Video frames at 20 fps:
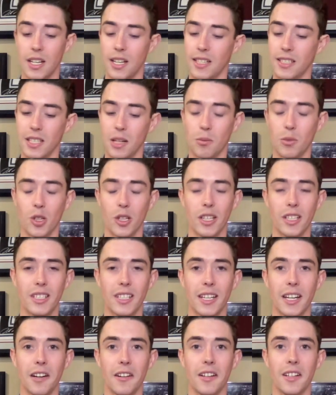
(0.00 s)
So I'm looking to
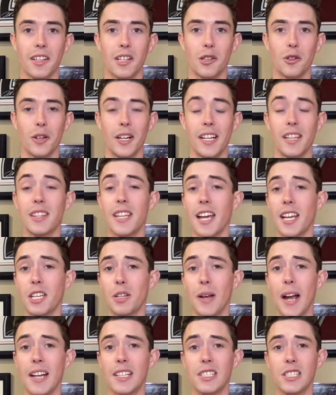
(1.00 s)
carry to the green. Thank you
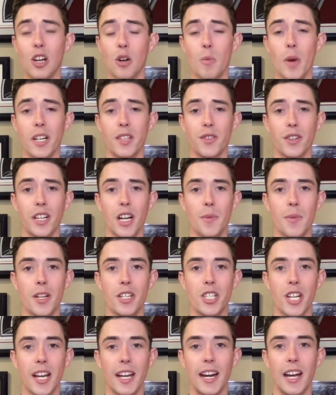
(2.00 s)
guys so much for coming and
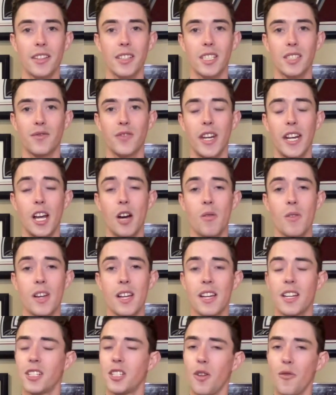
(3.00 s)
checking out this video.
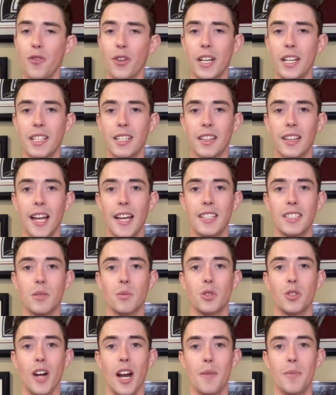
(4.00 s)
Don't forget to like,
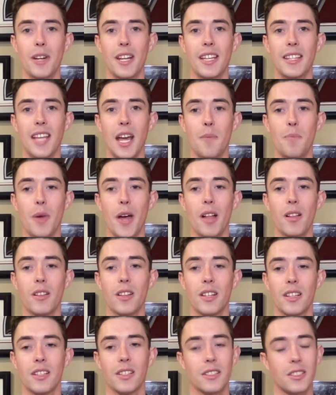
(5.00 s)
subscribe, and hit that bell
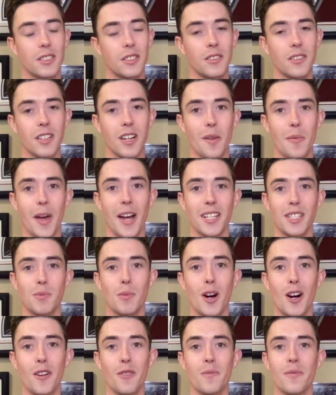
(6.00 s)
so you can come back
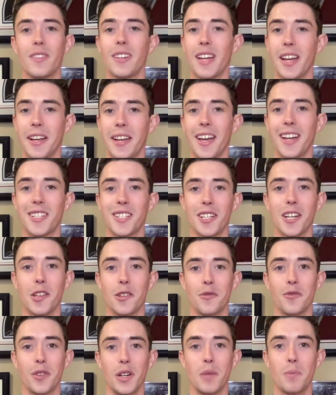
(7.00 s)
tomorrow and catch another
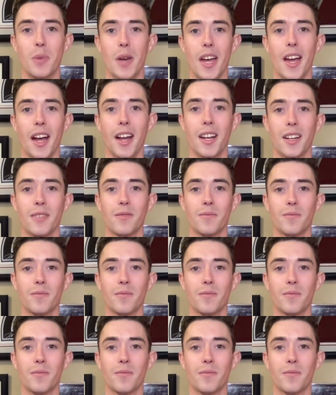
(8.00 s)
free pick.